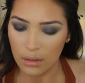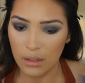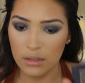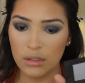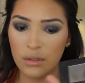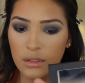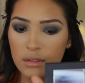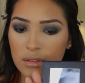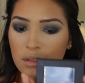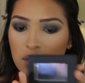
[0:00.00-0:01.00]
And so
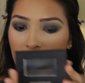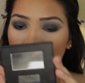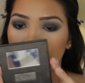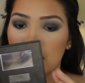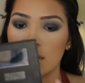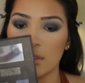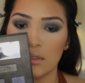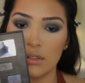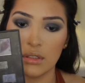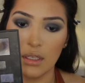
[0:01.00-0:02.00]
there's this white
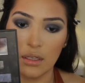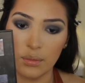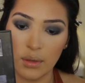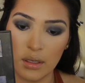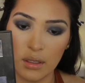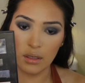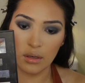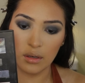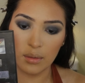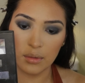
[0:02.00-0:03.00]
shade right
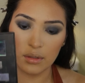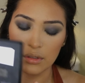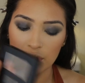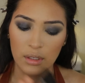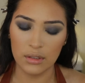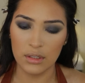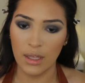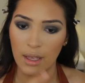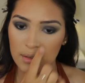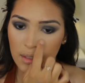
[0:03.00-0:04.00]
here. I'm gonna try to
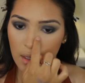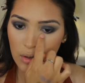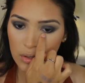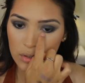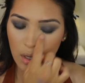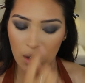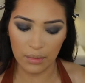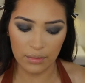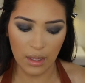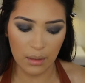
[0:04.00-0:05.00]
add that on top
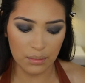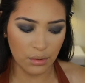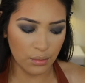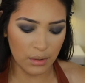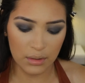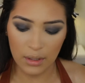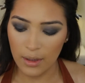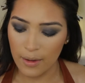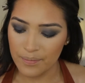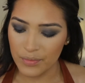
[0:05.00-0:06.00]
of that blue one
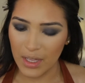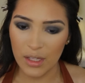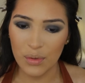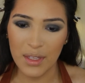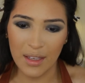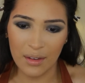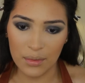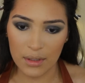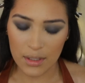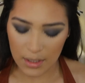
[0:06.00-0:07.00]
that you can't
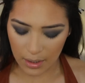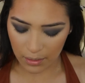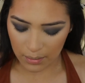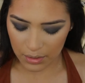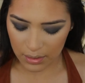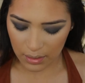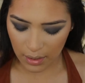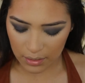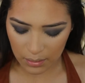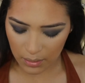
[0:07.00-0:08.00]
really tell.
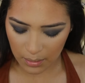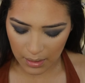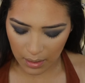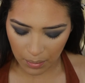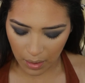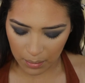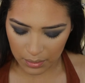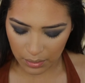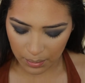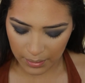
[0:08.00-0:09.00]
I just wanna make it pop a
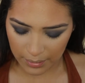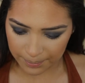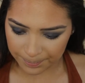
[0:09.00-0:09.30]
little bit.